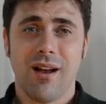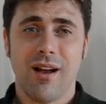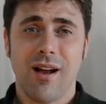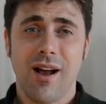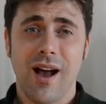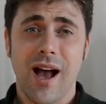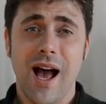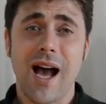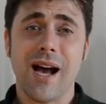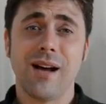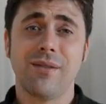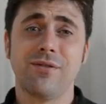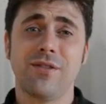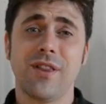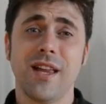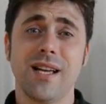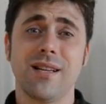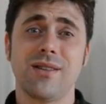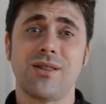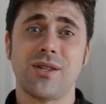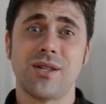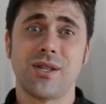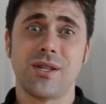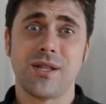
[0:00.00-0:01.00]
Have they
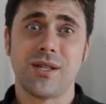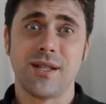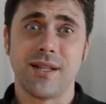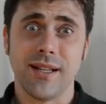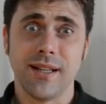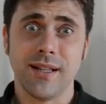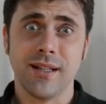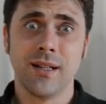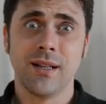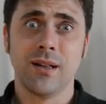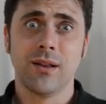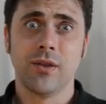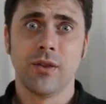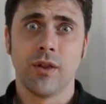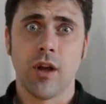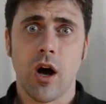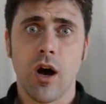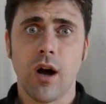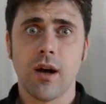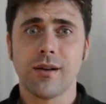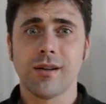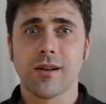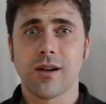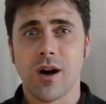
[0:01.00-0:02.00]
still
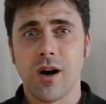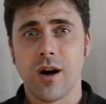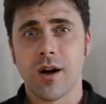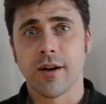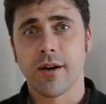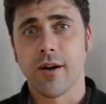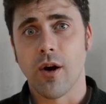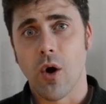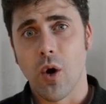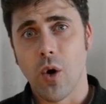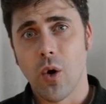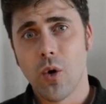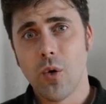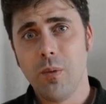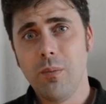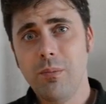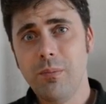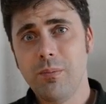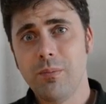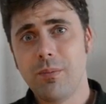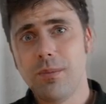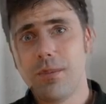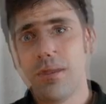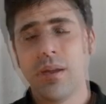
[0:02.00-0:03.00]
not gone home?